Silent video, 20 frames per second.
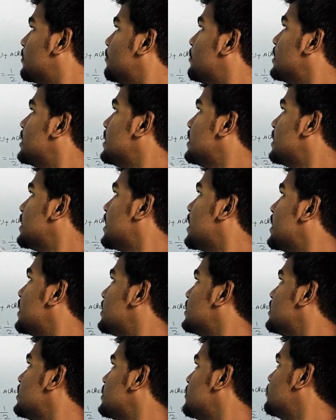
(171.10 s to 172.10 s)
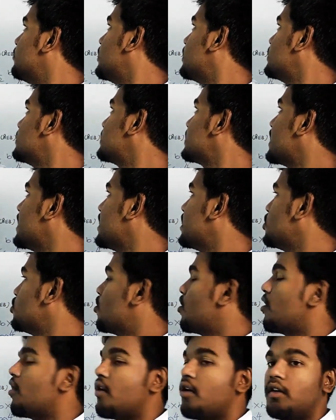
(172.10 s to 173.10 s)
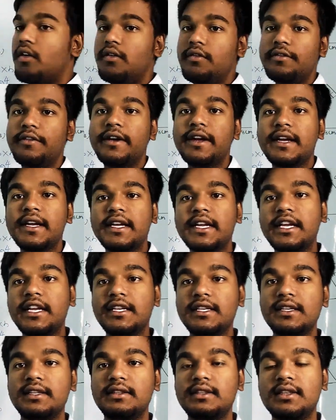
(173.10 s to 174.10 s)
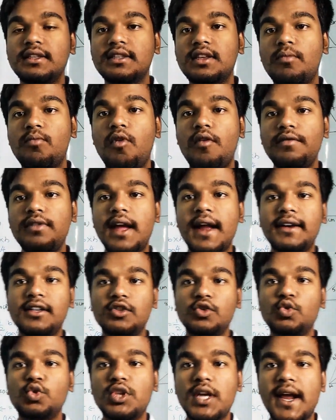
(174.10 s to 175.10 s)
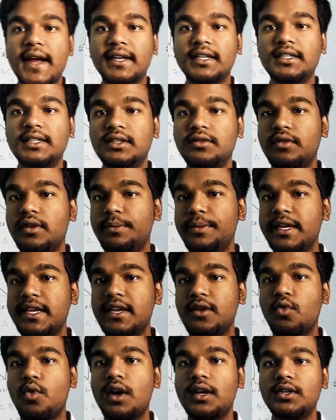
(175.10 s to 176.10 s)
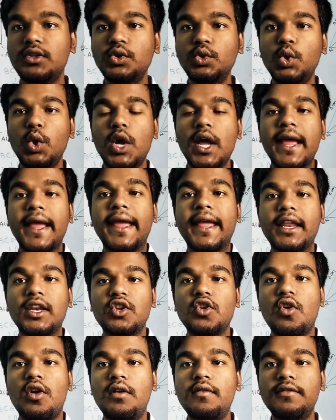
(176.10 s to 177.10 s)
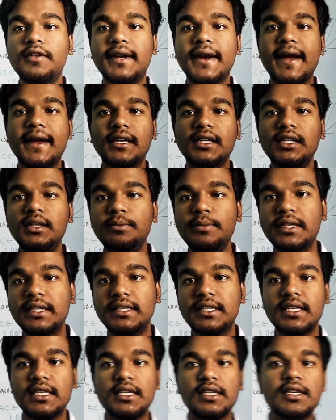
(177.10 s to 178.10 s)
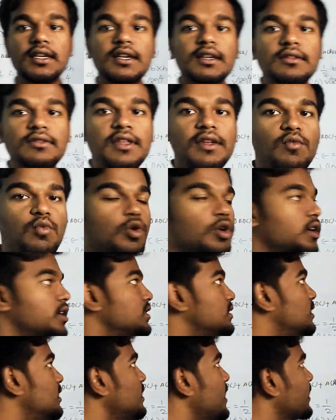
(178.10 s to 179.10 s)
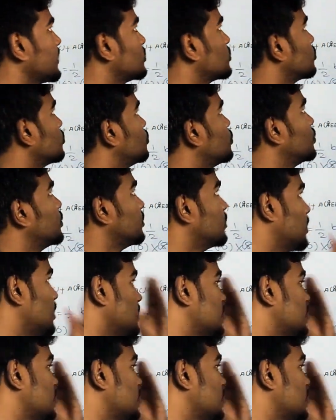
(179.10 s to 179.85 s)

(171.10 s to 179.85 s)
BAE plus area of EDC. Sum of that two triangles will be equal to area of triangle BCE. Then what is the next question?